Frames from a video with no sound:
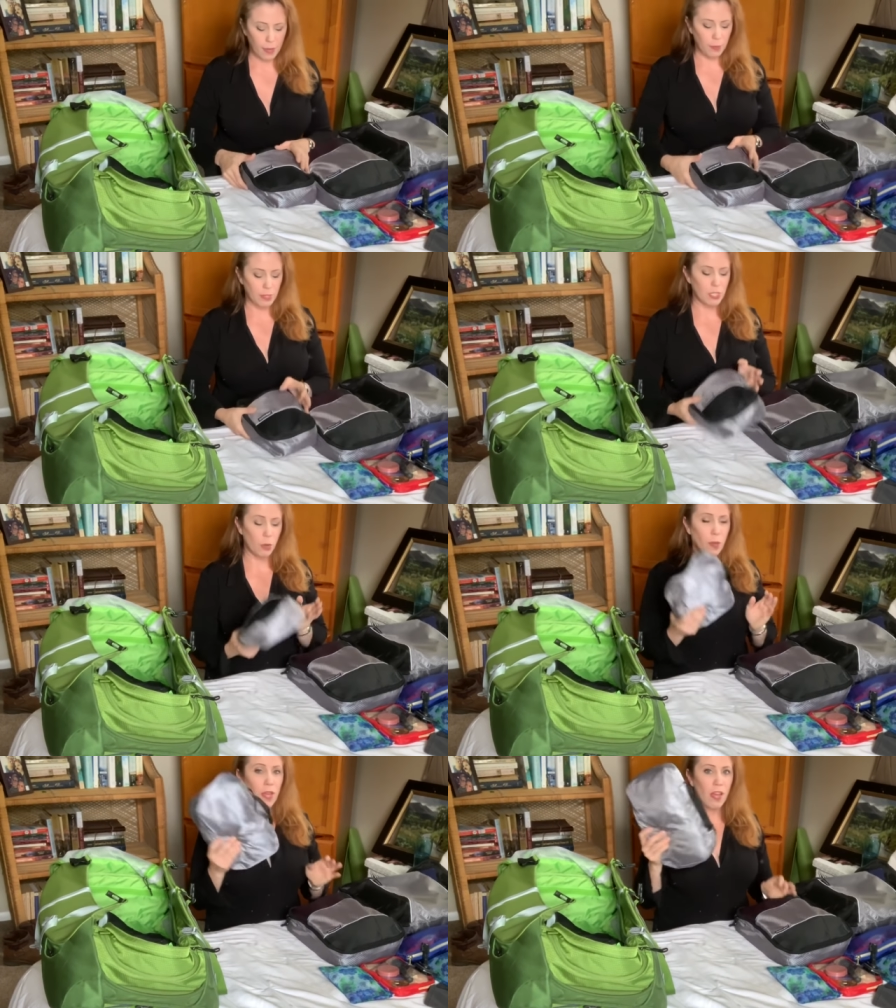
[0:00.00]
Anyway,
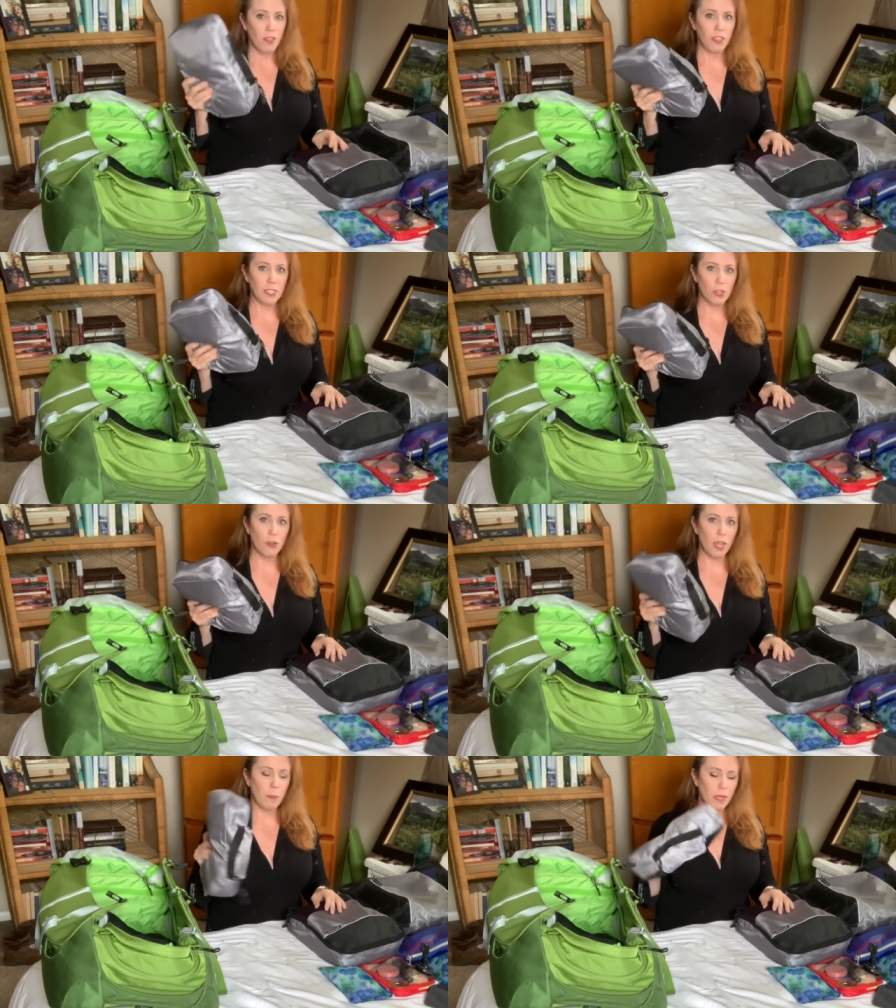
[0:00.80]
so these are
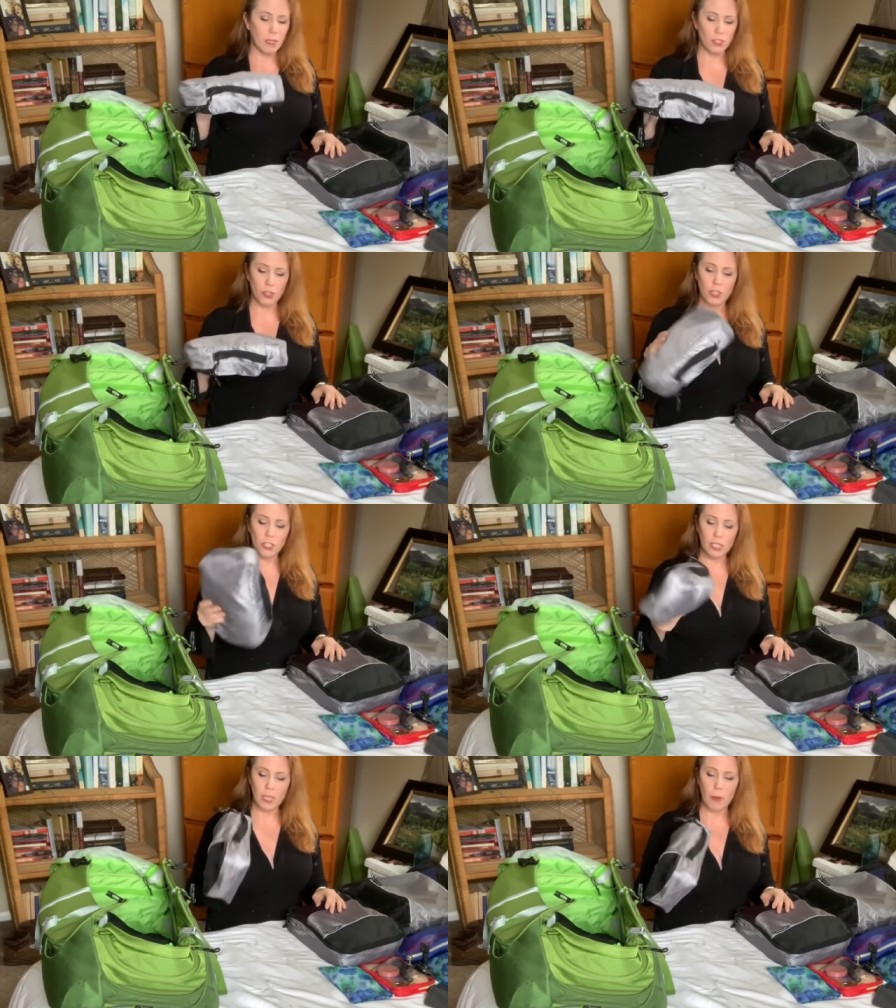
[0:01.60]
great because you can
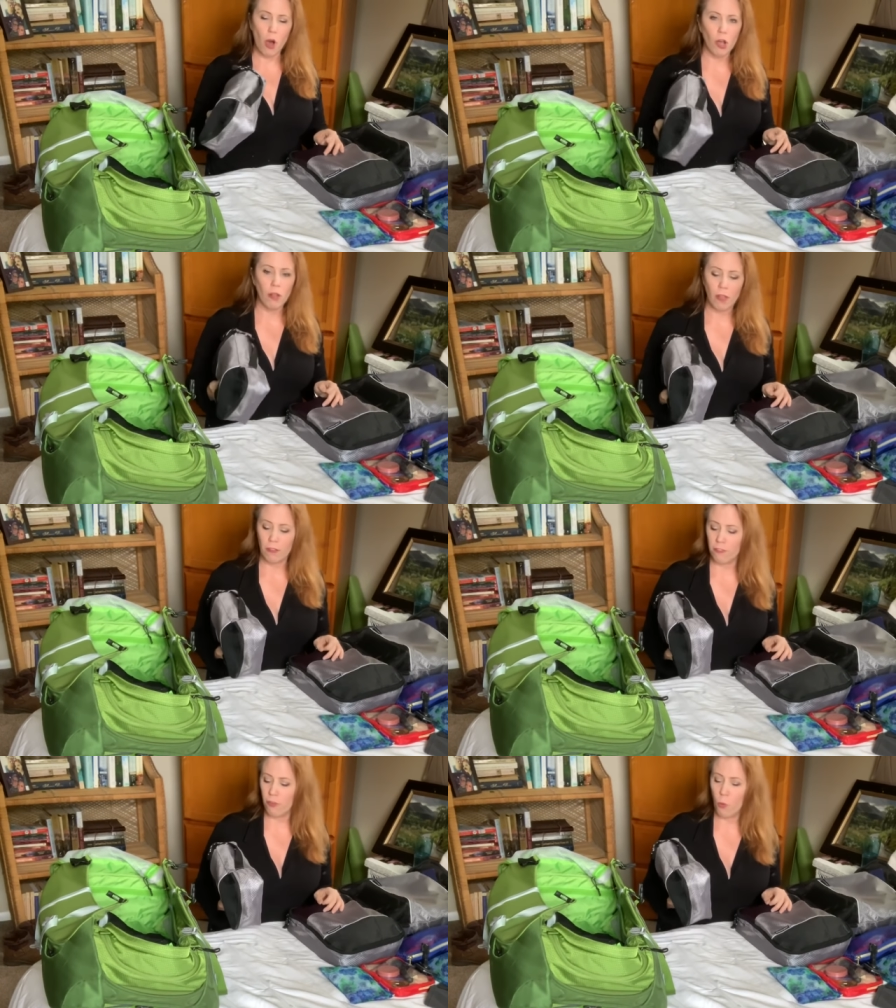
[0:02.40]
just keep all
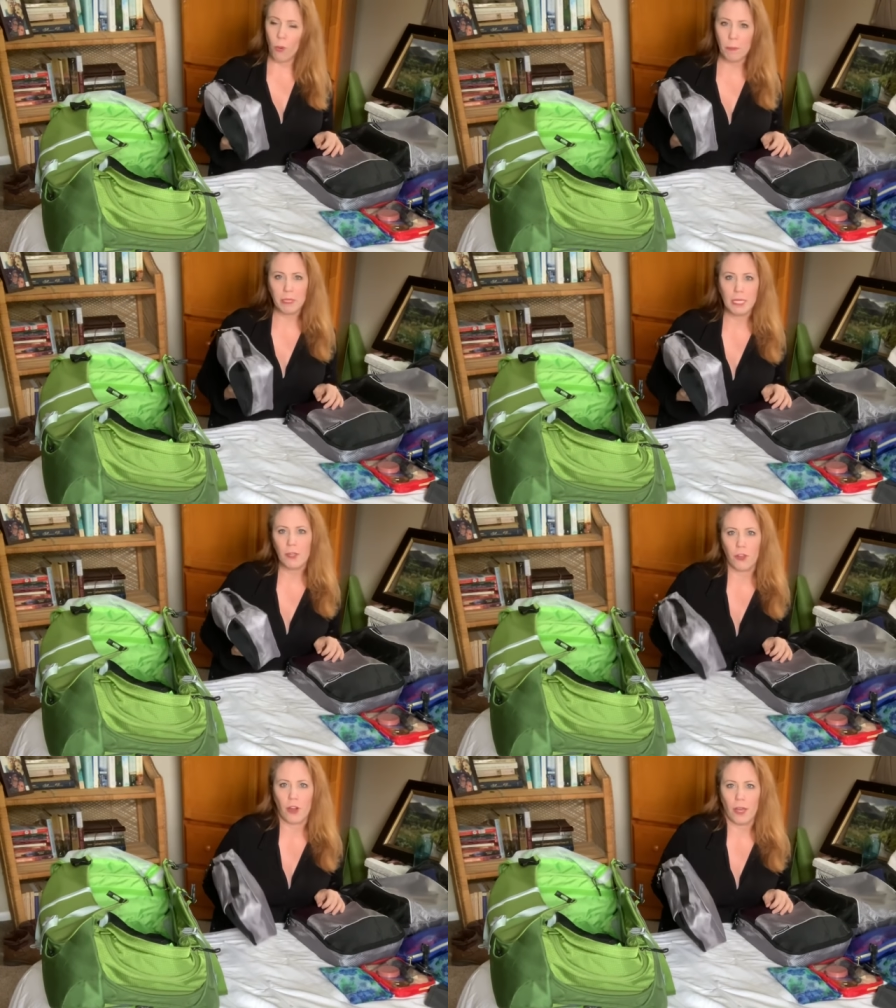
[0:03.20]
of one
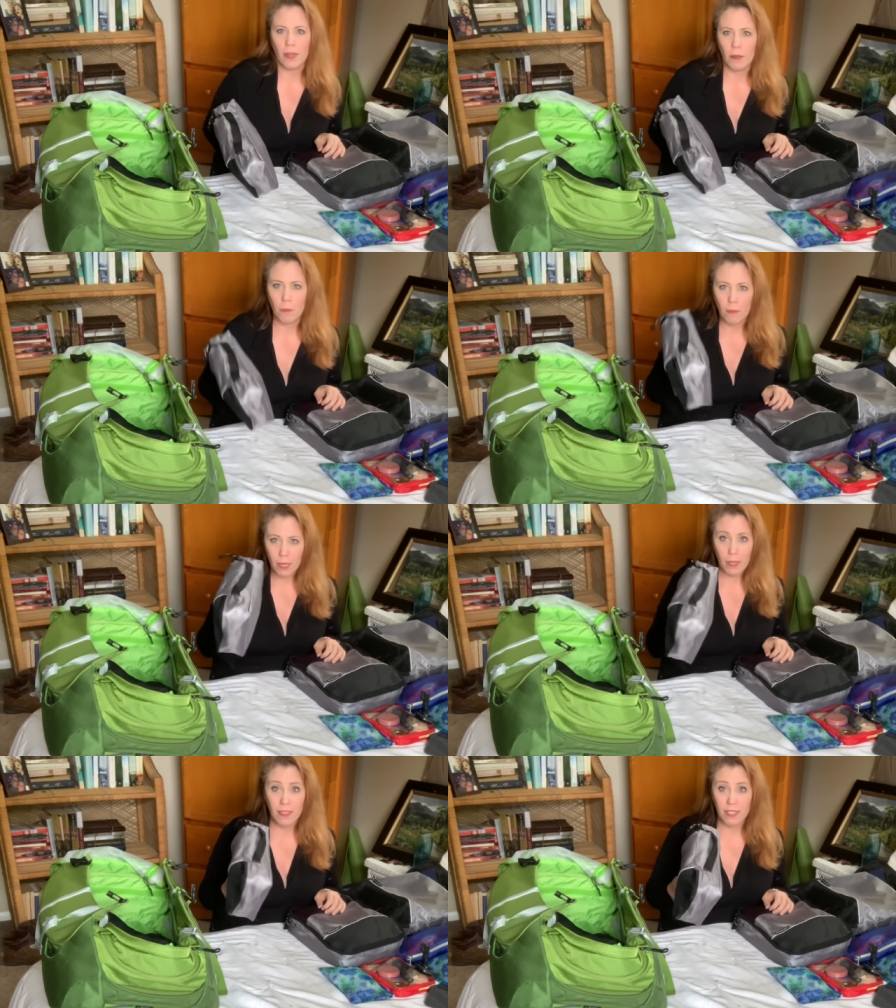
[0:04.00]
particular item
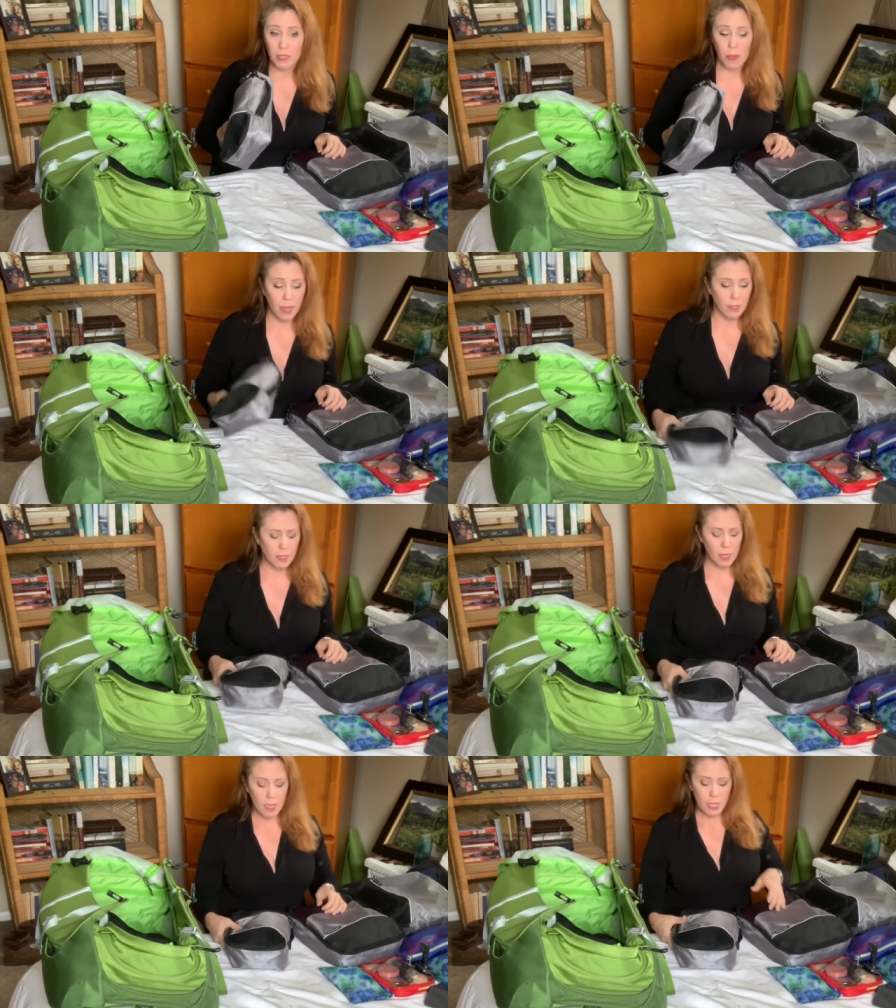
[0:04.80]
in these bags.